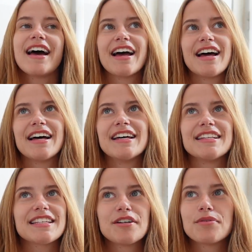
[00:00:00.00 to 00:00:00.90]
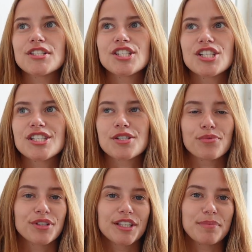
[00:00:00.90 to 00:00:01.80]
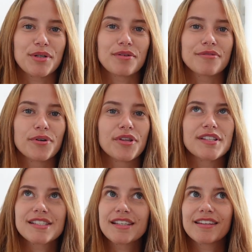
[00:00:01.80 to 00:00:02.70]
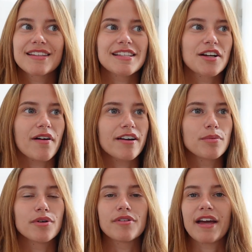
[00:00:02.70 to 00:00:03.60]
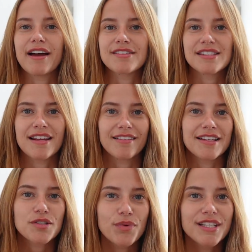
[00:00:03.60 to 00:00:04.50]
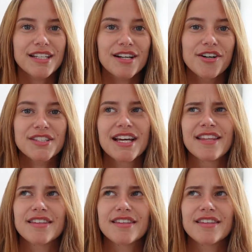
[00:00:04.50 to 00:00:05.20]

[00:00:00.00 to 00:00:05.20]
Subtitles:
And it was just really beautiful. The ceiling's incredible. They have stained glass windows.